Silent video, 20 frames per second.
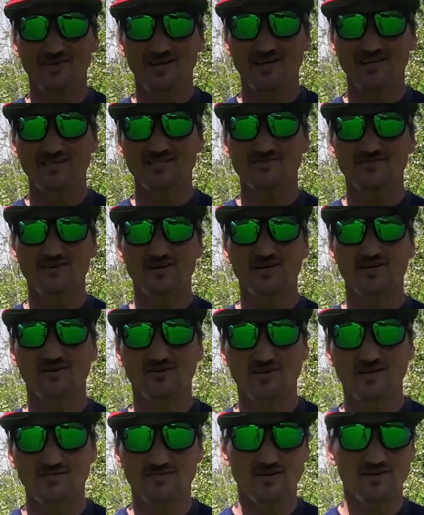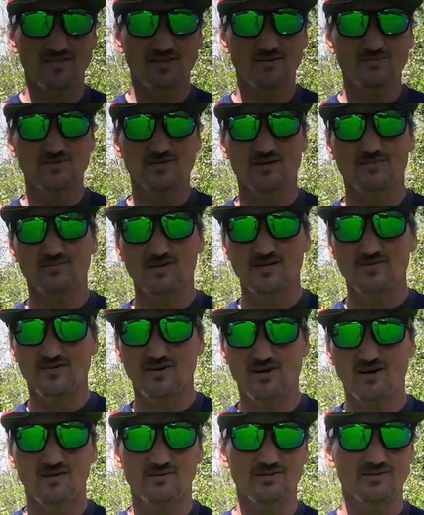you like this video, give it a thumbs up, leave a
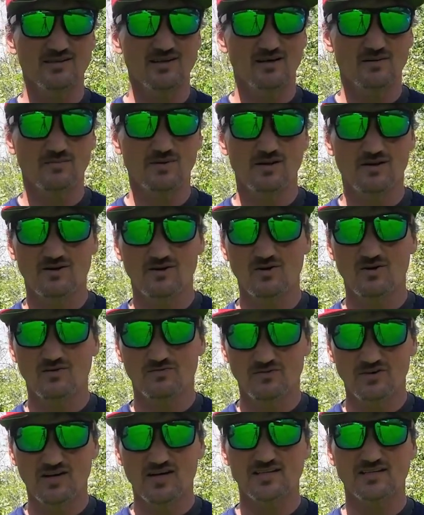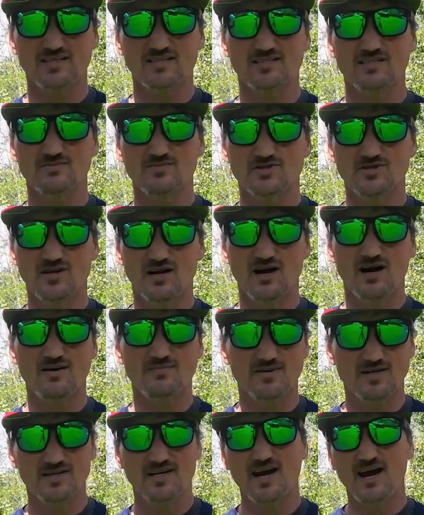comment down below. Don't forget to
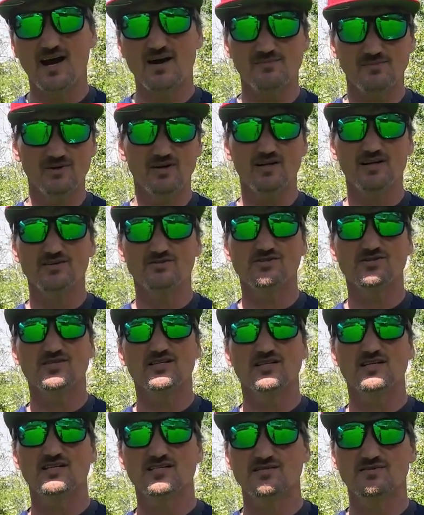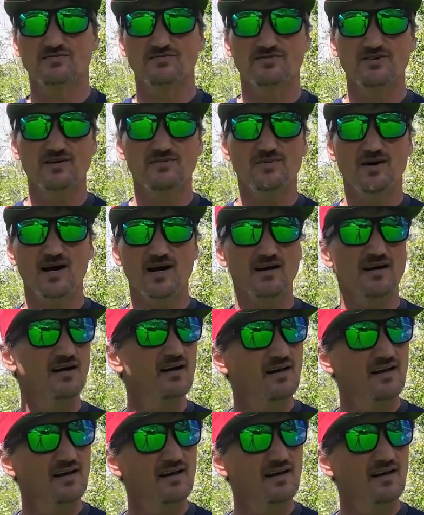subscribe. And yeah, I'm really interested in some feedback.